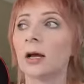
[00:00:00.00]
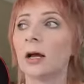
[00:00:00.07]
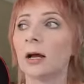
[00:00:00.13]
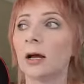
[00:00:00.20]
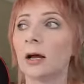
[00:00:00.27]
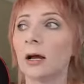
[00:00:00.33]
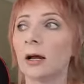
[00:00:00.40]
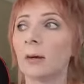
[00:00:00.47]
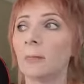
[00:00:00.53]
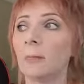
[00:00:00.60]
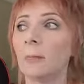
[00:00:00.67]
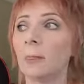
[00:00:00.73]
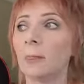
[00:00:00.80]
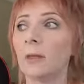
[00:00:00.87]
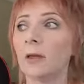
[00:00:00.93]

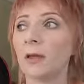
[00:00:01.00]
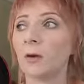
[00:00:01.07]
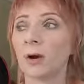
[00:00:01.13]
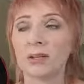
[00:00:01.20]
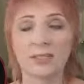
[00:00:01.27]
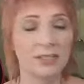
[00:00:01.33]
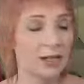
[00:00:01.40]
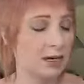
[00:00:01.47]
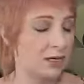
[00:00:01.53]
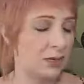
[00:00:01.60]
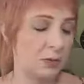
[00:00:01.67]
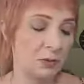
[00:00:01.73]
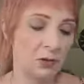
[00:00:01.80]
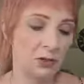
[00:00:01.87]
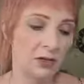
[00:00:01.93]
I
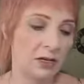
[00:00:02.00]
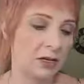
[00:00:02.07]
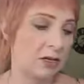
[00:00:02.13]
typically